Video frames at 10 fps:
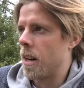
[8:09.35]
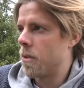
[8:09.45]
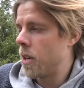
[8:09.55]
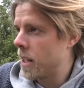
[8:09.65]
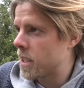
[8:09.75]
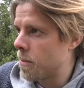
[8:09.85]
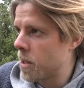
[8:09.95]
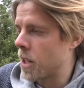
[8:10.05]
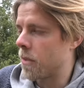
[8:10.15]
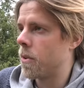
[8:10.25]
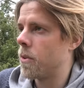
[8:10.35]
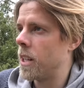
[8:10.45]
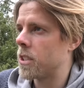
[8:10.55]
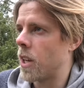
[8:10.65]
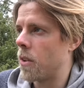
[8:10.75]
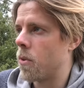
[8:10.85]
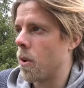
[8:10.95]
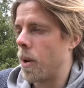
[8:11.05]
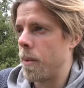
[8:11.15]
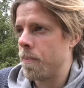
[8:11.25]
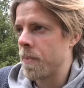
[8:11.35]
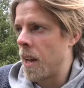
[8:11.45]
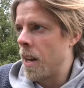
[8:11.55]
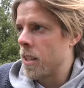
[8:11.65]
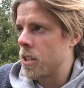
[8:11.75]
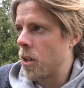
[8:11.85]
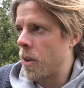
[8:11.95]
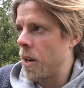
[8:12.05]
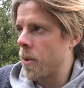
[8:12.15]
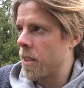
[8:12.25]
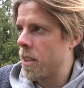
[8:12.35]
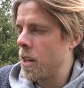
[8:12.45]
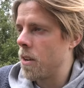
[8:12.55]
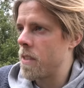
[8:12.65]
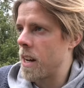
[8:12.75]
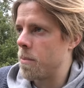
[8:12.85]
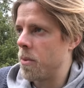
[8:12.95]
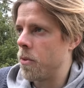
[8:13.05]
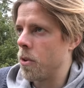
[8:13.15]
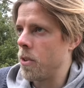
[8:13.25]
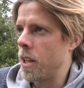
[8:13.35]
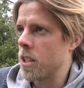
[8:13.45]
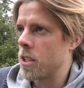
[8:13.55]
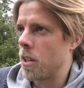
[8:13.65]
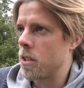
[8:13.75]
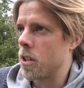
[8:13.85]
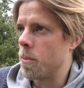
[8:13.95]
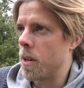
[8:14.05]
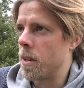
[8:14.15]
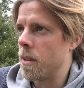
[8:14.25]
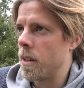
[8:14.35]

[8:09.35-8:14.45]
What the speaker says: Really simple stuff, really straightforward. So anyway, think of that before you insult someone,